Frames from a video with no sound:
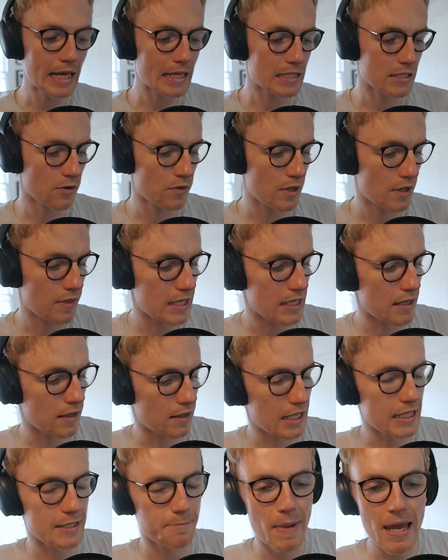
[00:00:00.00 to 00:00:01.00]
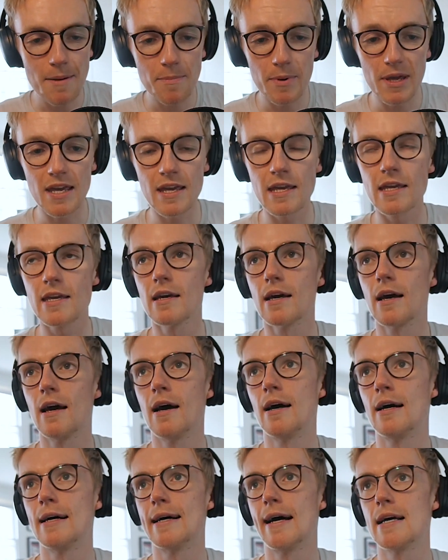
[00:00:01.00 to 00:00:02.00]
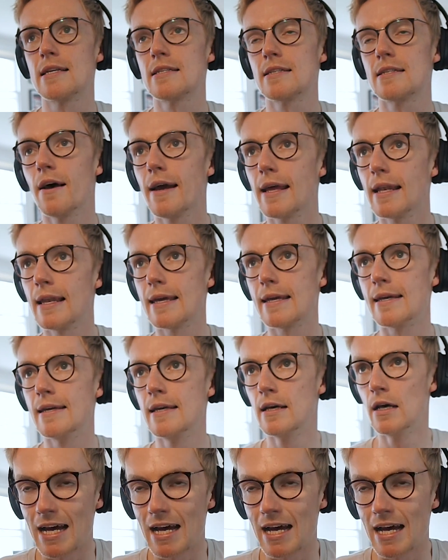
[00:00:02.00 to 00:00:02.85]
Yeah, so this may be a slightly